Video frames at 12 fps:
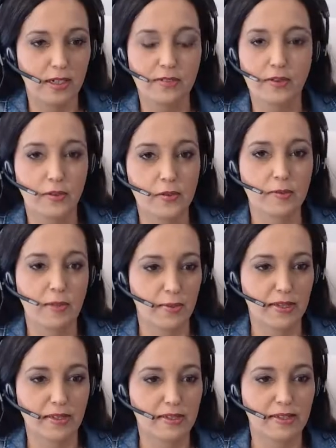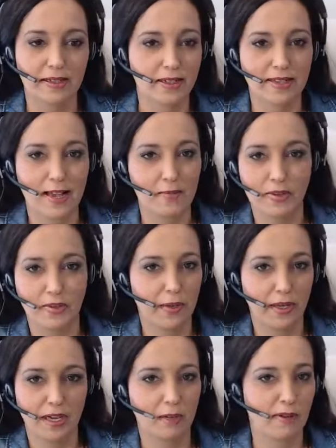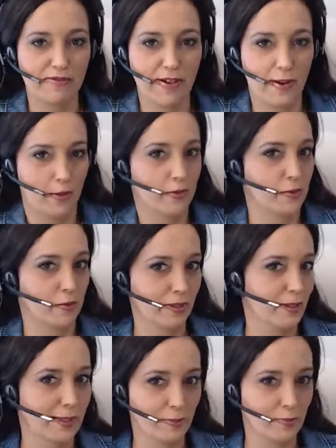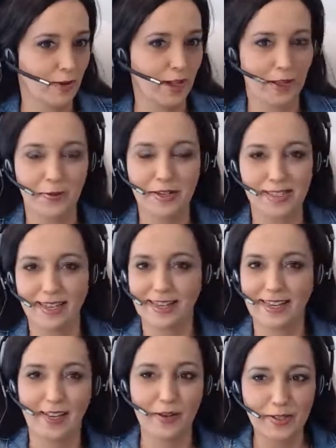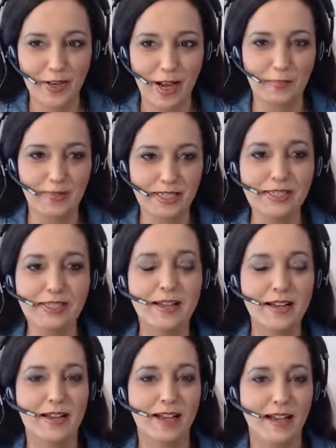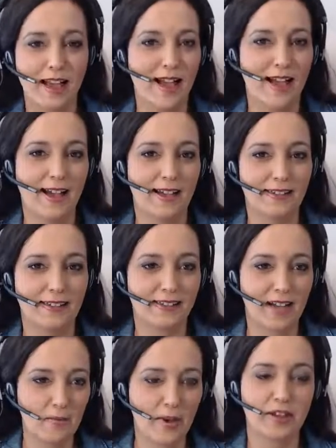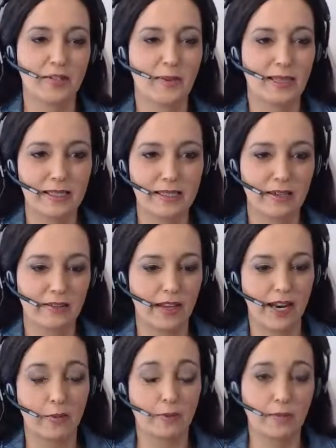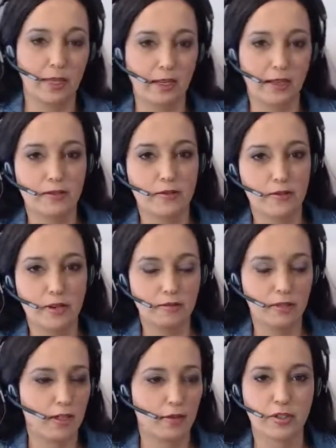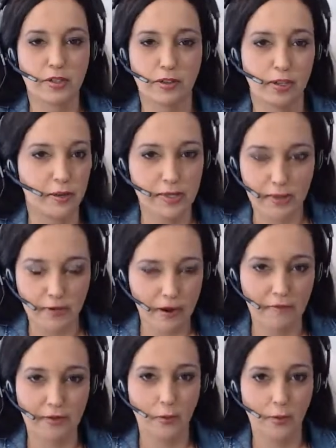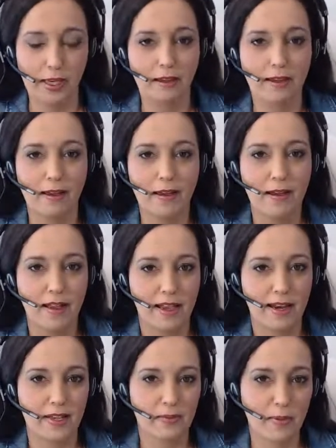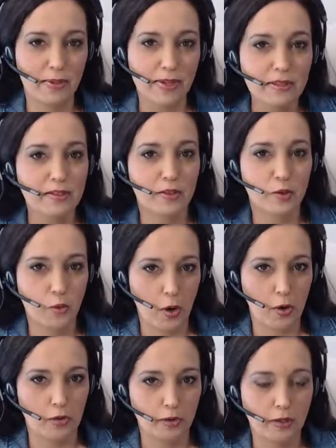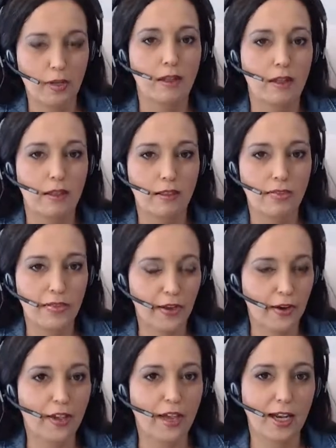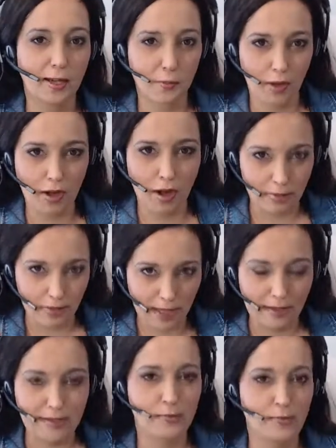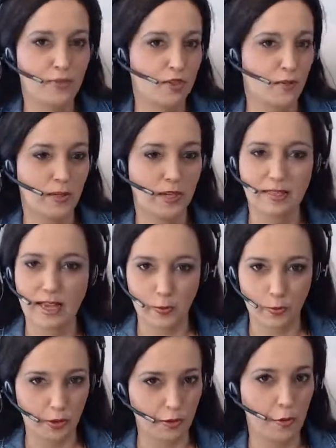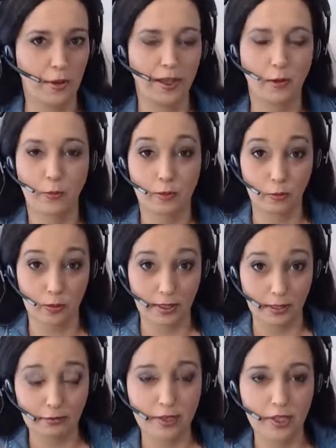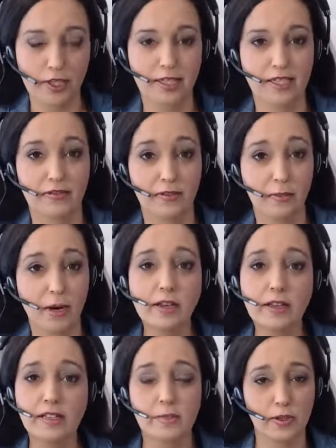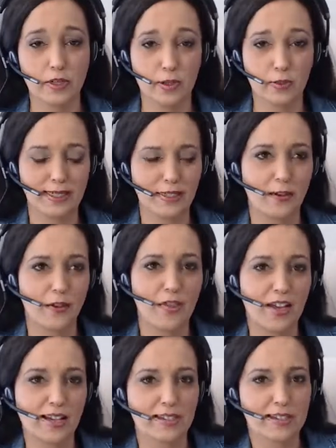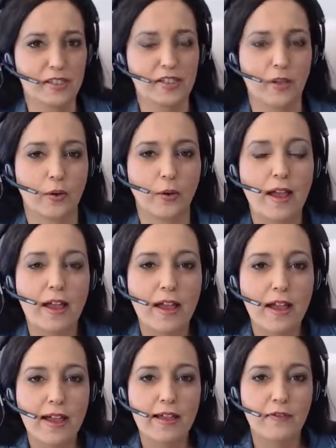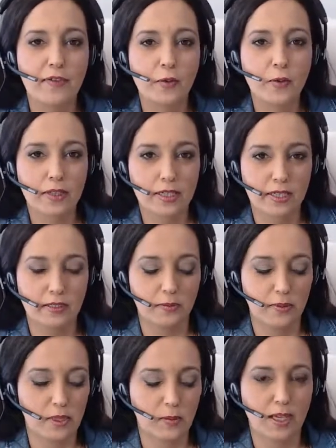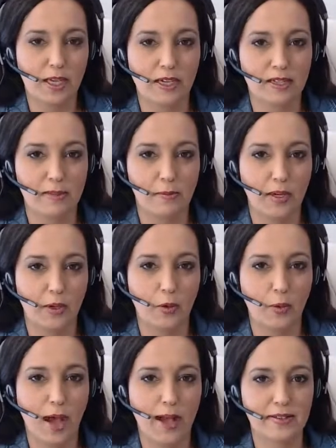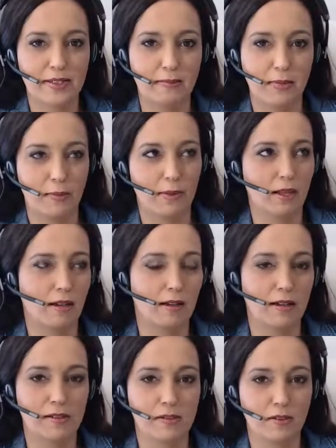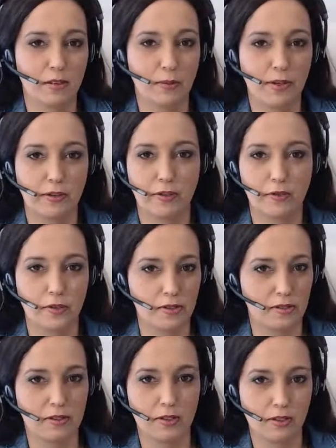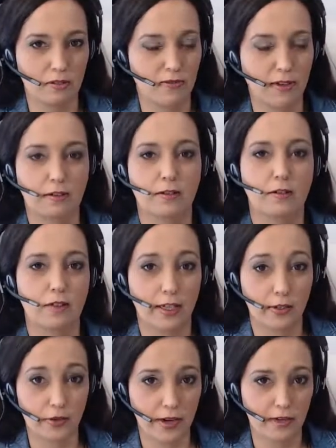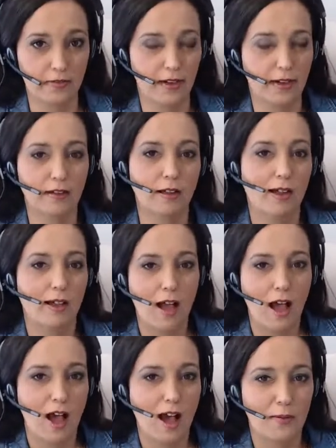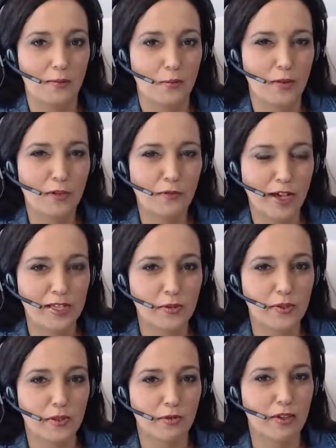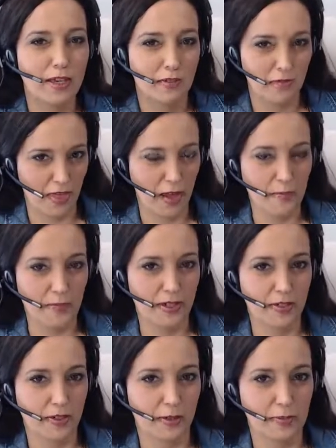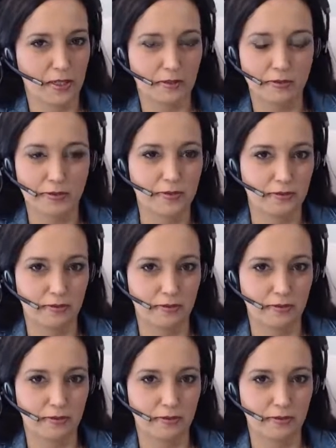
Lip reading: even using my business as an example in the beginning, my funnel was really simple. It was like, here's an opt-in and come onto my list. And then I would be, sharing a newsletter every week. And as my business has grown, they're getting more complex just because as we're growing and we're reaching into different markets and we're doing different things. And so if you were to be speaking to somebody who hasn't maybe necessarily put in their first digital funnel or electronic funnel, what advice would you give them in terms of,